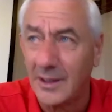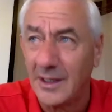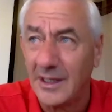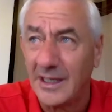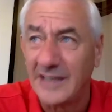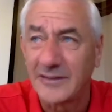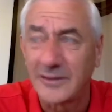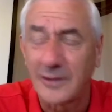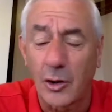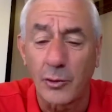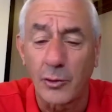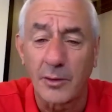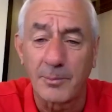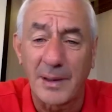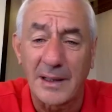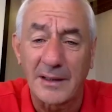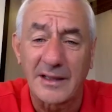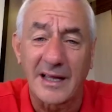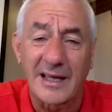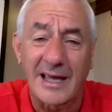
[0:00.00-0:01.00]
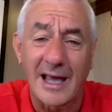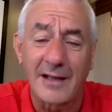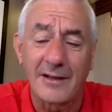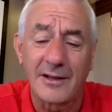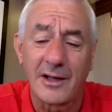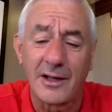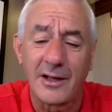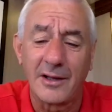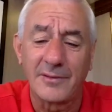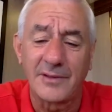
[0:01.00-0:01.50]
it's going to be
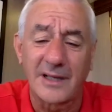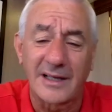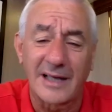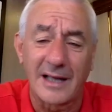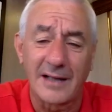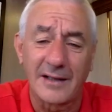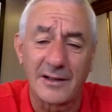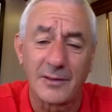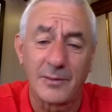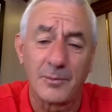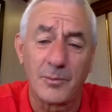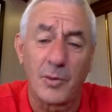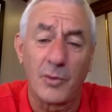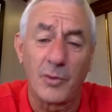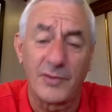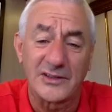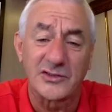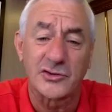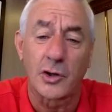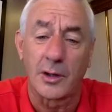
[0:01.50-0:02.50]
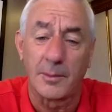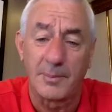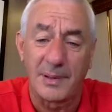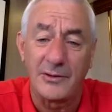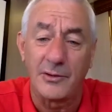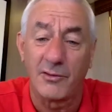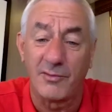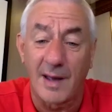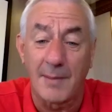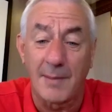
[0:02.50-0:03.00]
the month is going to be
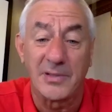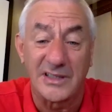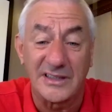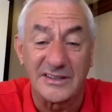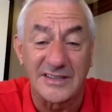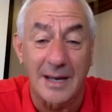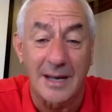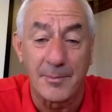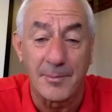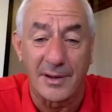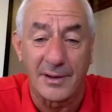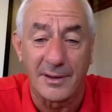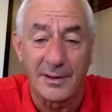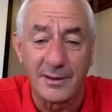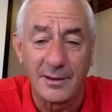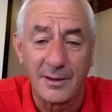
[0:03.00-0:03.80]
November, December.